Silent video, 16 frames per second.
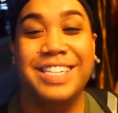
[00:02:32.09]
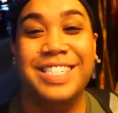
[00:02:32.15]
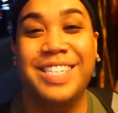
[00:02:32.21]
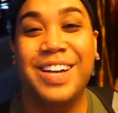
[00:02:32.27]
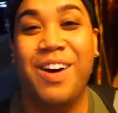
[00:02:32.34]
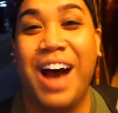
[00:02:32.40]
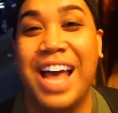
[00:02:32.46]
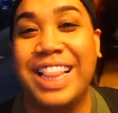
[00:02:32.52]

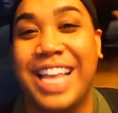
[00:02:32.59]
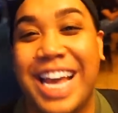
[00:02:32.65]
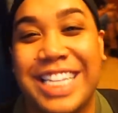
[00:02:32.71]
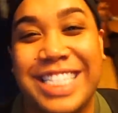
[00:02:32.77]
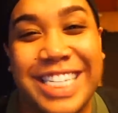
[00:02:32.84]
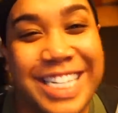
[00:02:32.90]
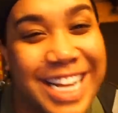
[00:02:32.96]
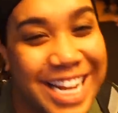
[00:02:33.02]
so I
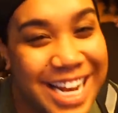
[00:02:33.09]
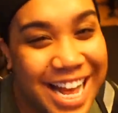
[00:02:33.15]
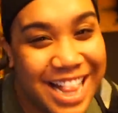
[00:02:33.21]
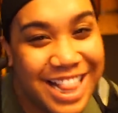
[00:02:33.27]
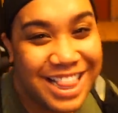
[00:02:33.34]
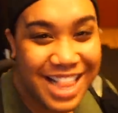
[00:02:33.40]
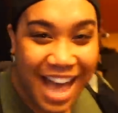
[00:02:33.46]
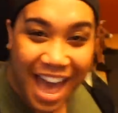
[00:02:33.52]
landed in
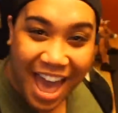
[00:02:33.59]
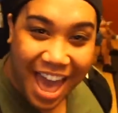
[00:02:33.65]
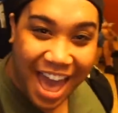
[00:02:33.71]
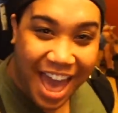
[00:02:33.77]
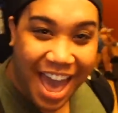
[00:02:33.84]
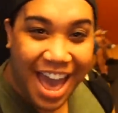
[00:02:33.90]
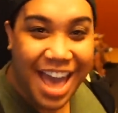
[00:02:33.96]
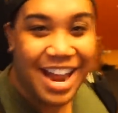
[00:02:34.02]
LA,
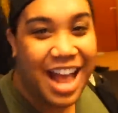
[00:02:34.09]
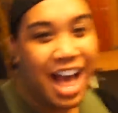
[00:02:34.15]
and